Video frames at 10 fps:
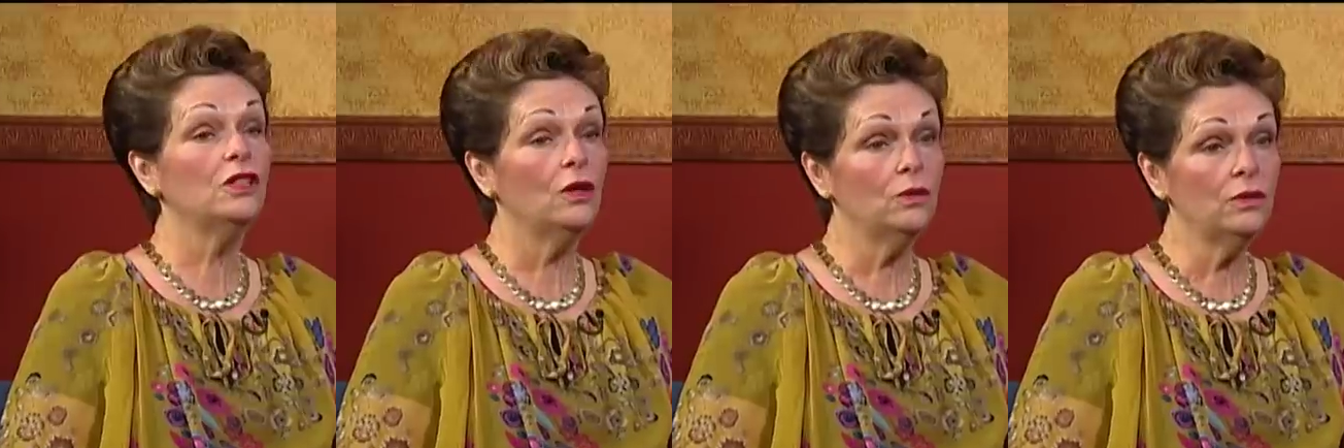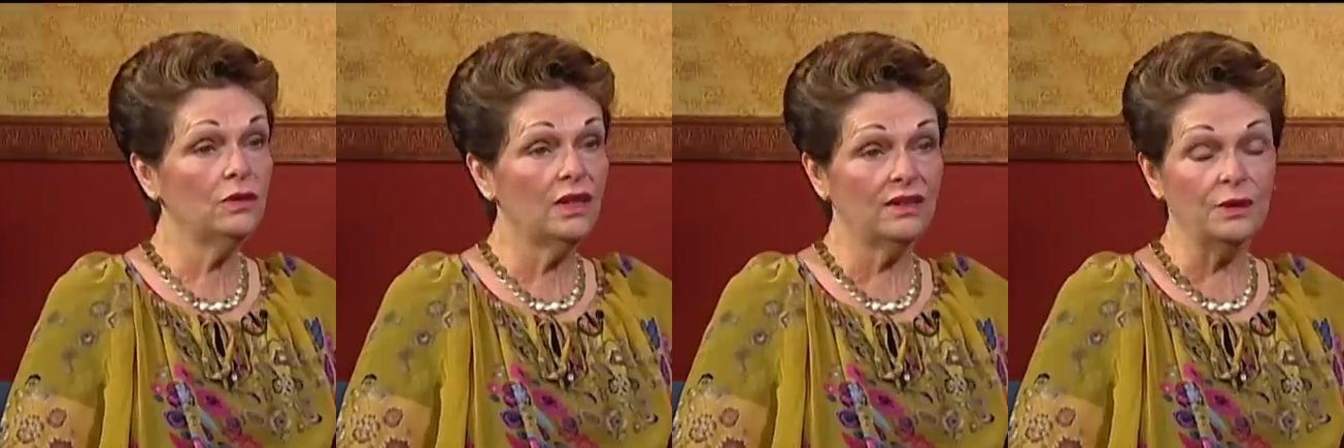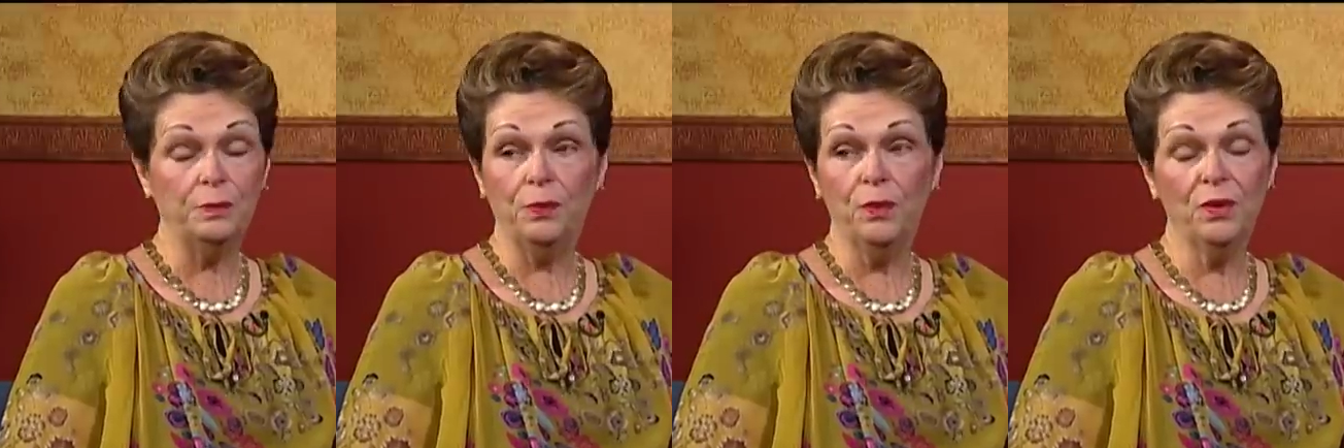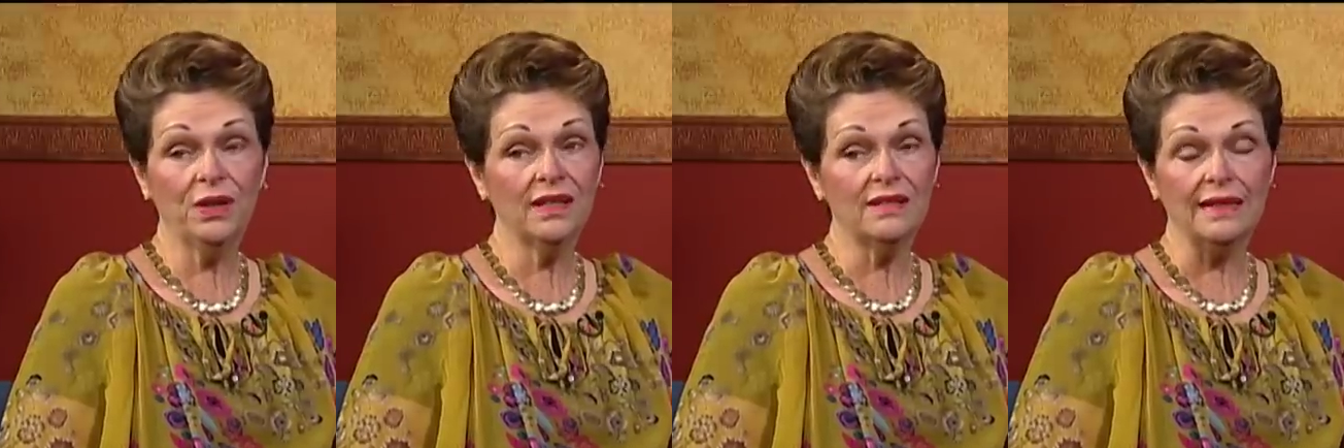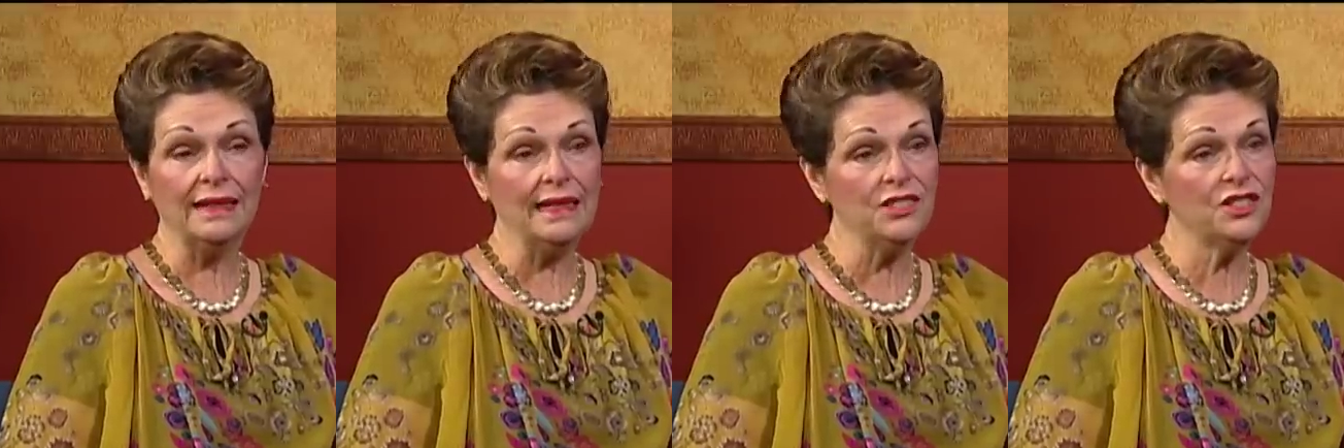know that the port is an
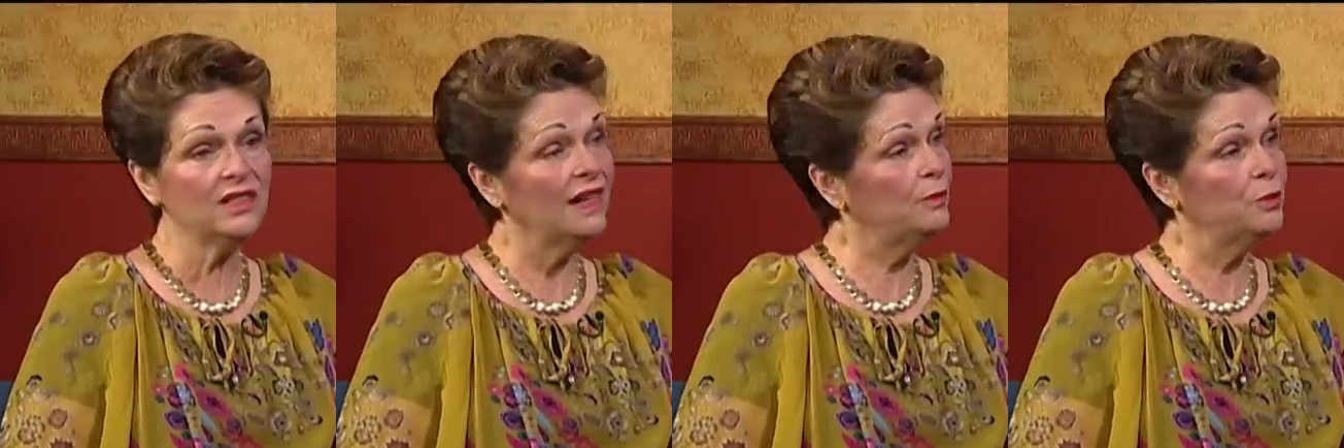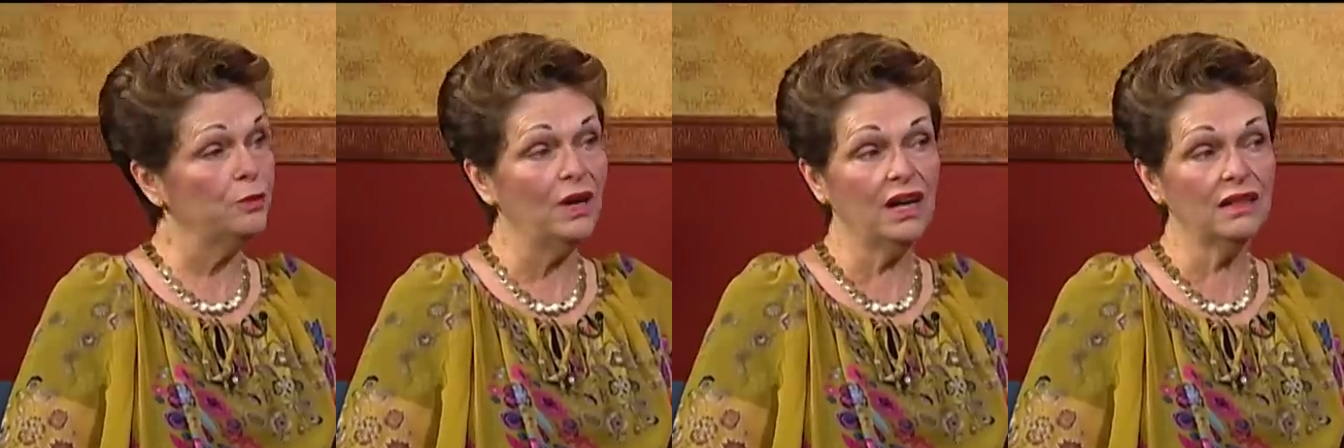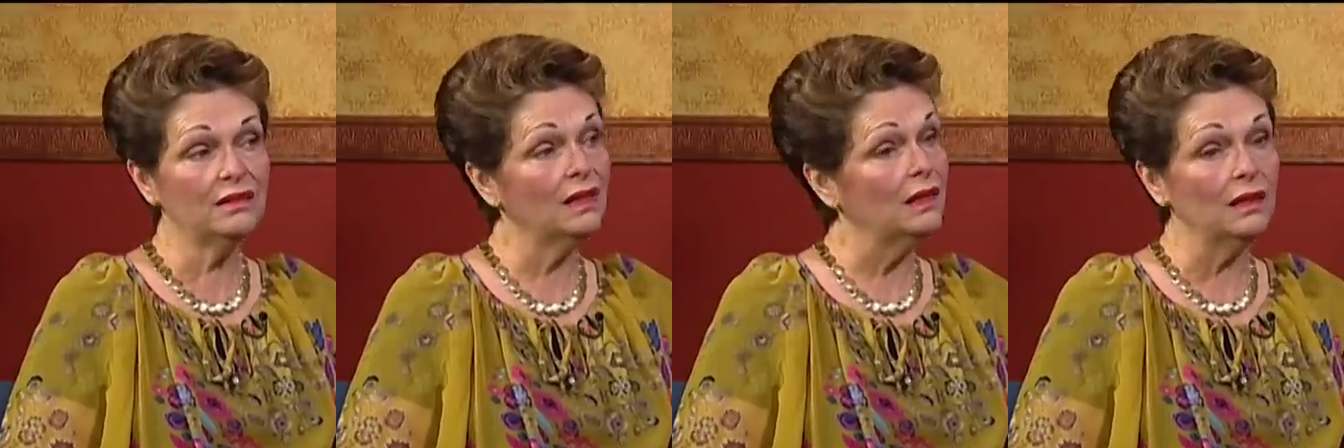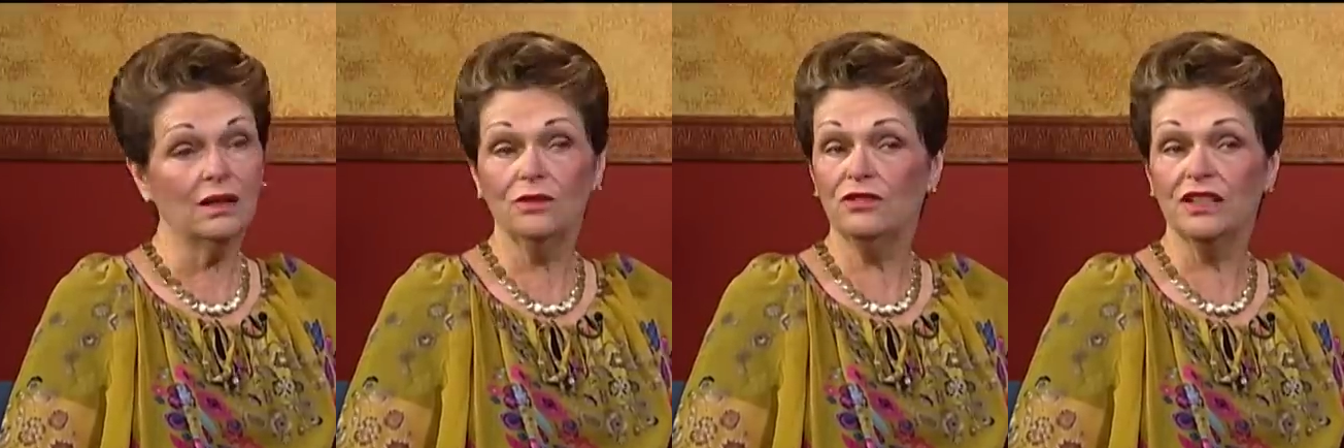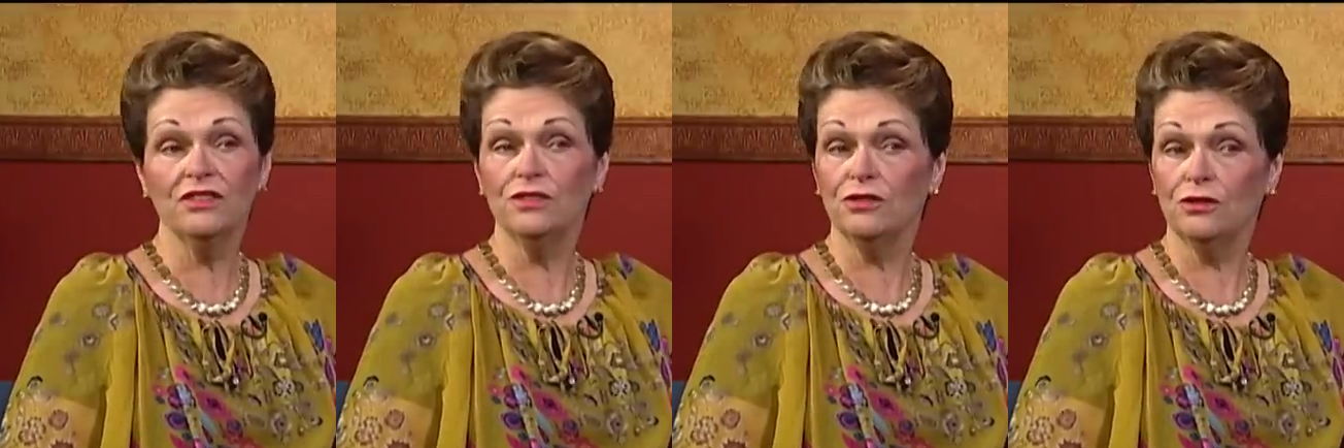engine that provides a lot of
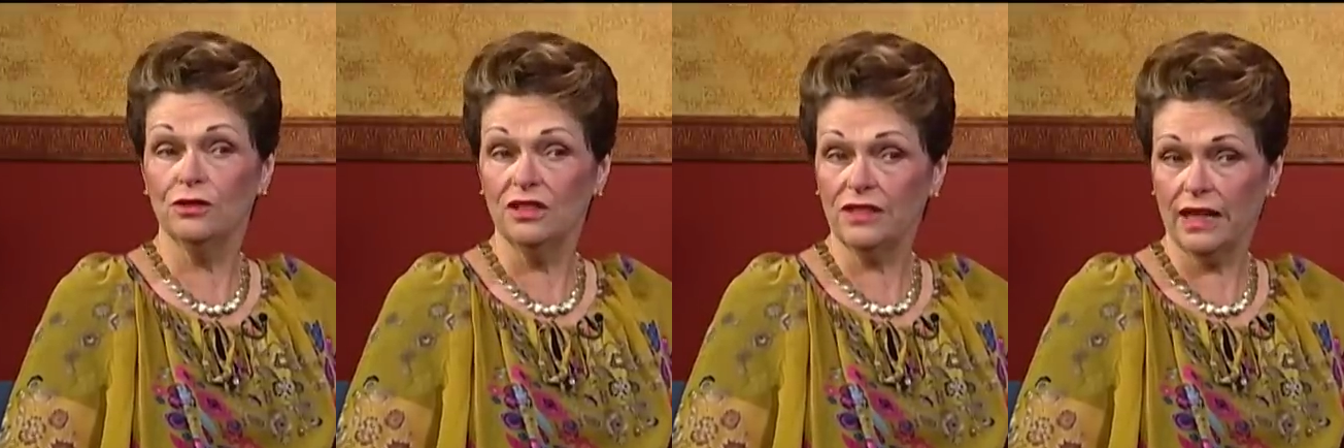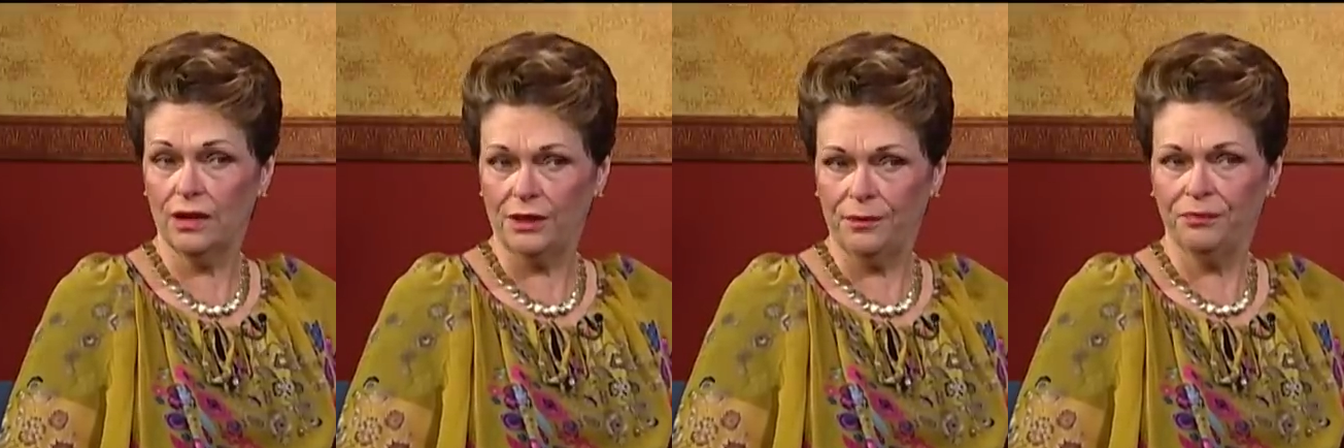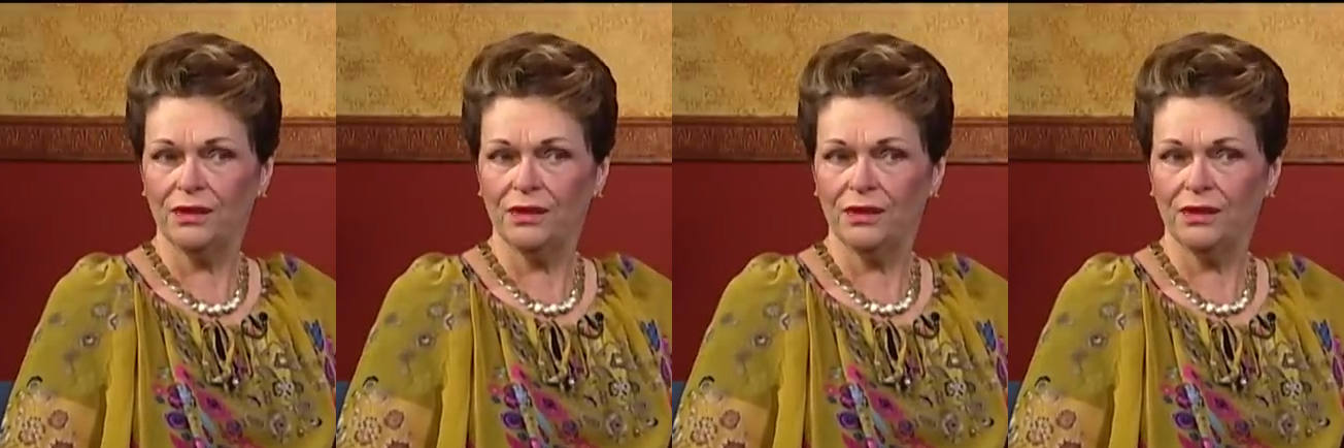revenues to this county.